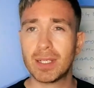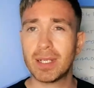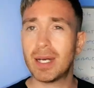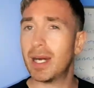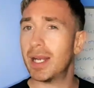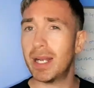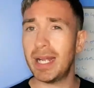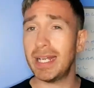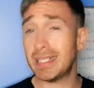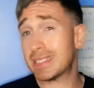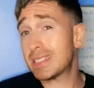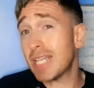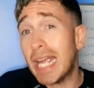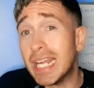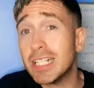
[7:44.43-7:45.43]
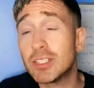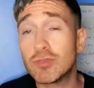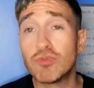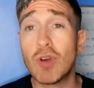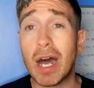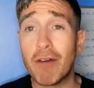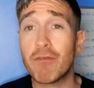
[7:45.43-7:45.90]
And it's
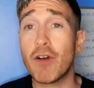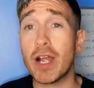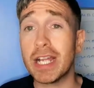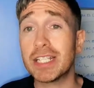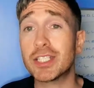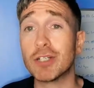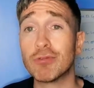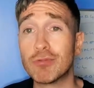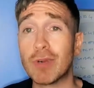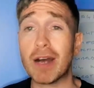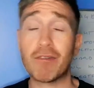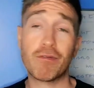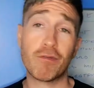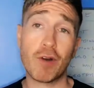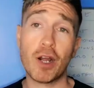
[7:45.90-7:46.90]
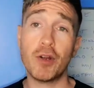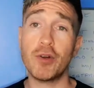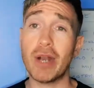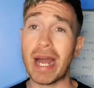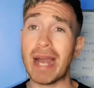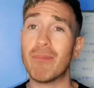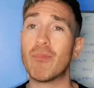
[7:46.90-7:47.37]
rough. It's a rough road,
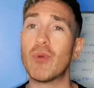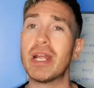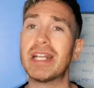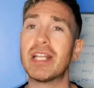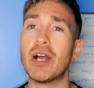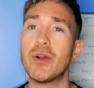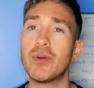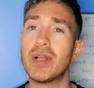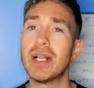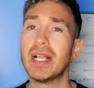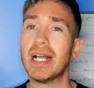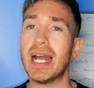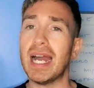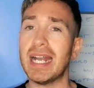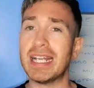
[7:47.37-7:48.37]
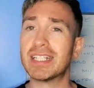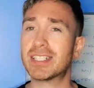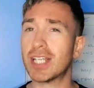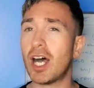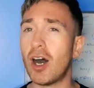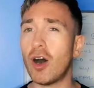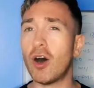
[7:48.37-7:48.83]
and it's
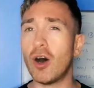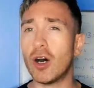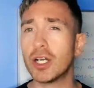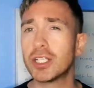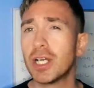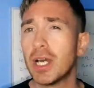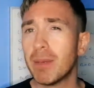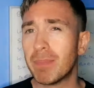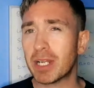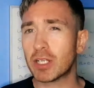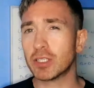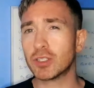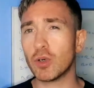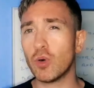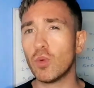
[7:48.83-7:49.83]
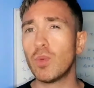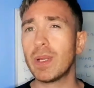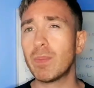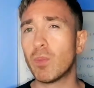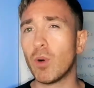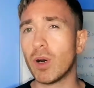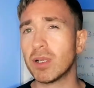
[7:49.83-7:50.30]
hard because all we
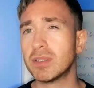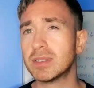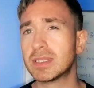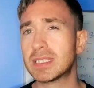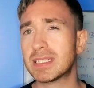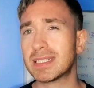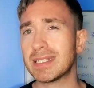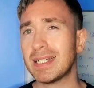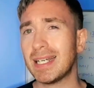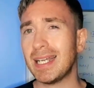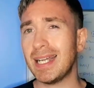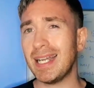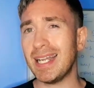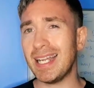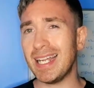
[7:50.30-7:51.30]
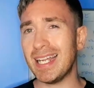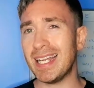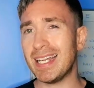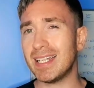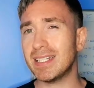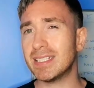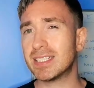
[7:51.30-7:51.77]
want
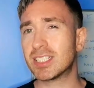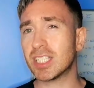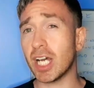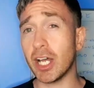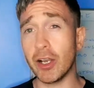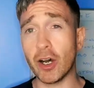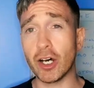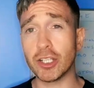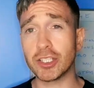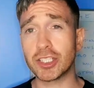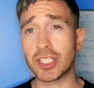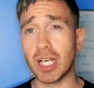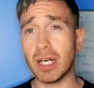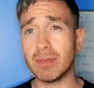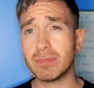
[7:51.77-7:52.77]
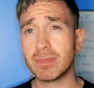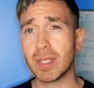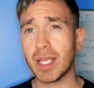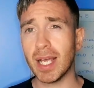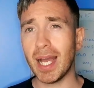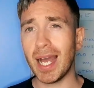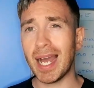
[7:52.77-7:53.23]
is an answer
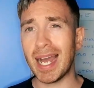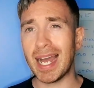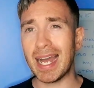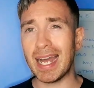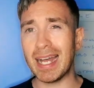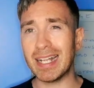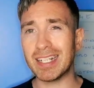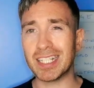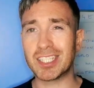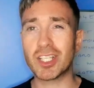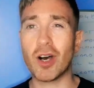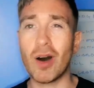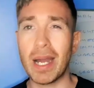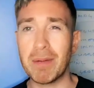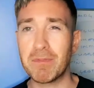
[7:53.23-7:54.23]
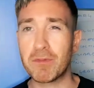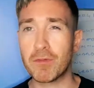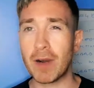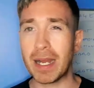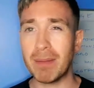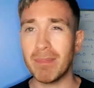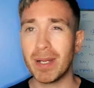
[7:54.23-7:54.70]
and a time
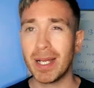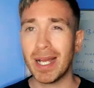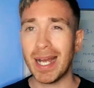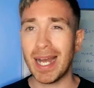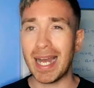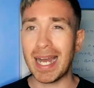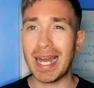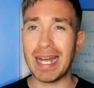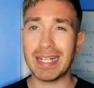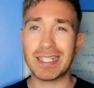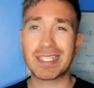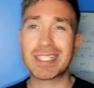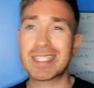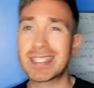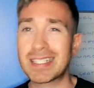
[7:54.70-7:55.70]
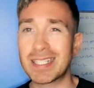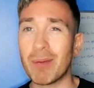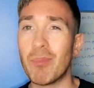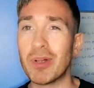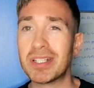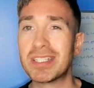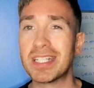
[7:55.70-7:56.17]
frame and
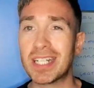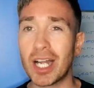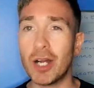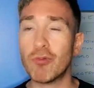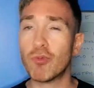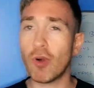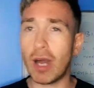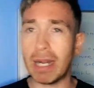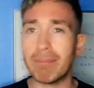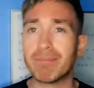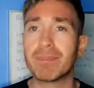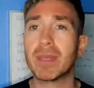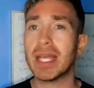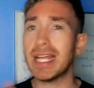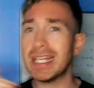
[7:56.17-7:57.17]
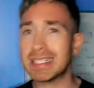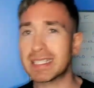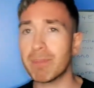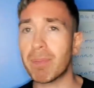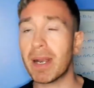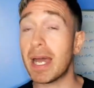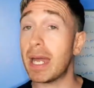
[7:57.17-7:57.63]
someone to go, right, here's the
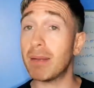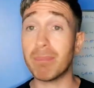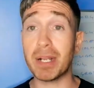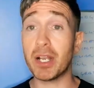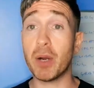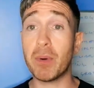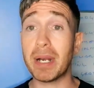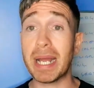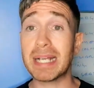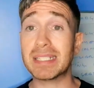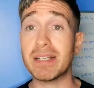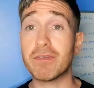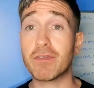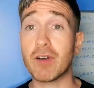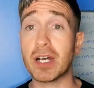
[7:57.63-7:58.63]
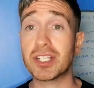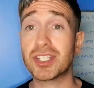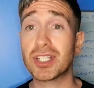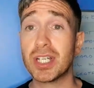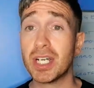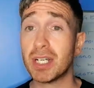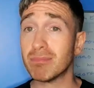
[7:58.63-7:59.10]
plan, but no one has it for us.
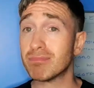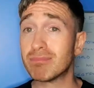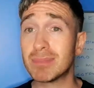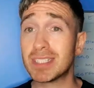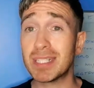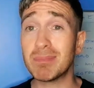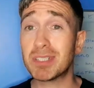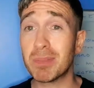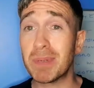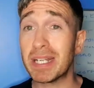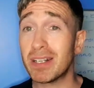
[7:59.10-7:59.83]
Seems to be